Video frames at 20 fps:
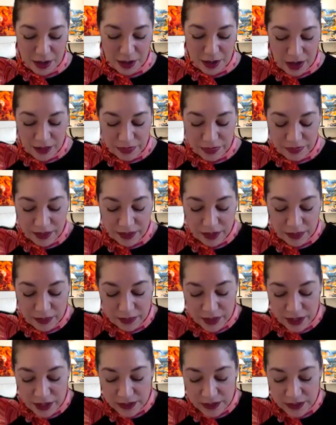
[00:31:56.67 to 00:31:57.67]
I think
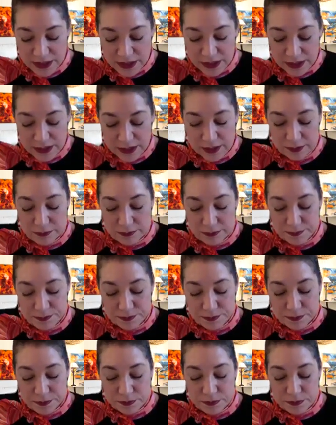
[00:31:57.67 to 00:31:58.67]
that
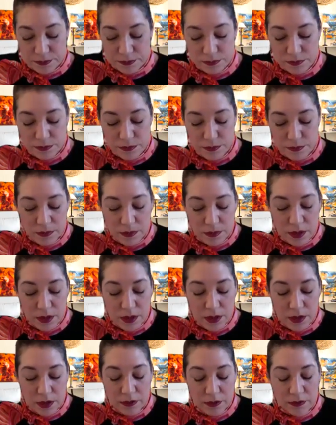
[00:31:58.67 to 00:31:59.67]

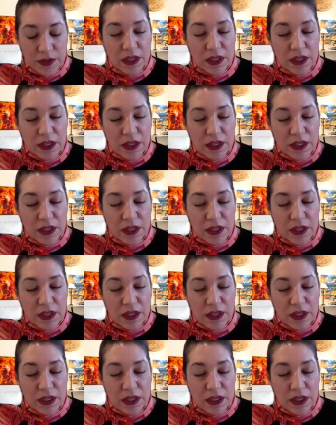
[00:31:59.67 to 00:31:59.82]
the